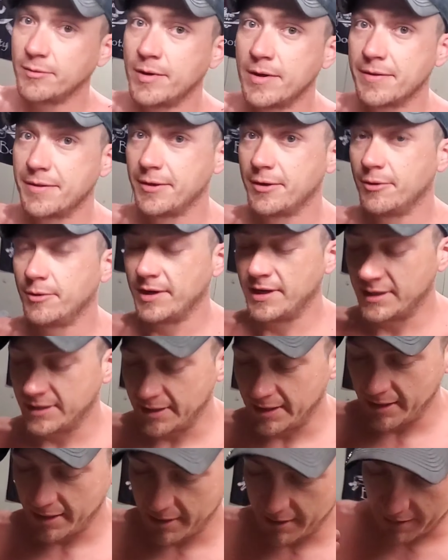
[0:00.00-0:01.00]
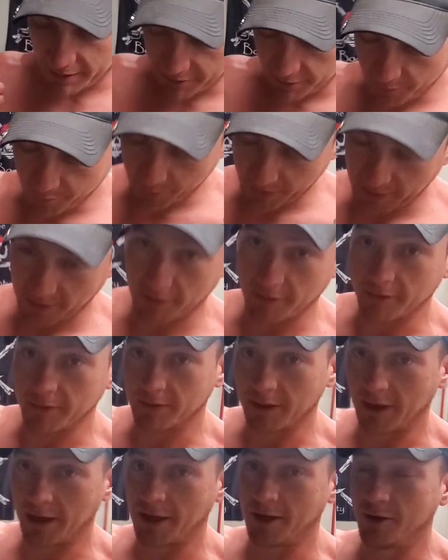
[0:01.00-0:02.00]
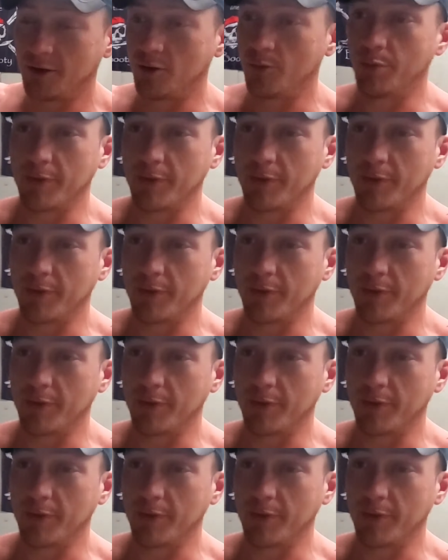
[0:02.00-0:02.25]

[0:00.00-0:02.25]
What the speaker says: went through and did a new belt and new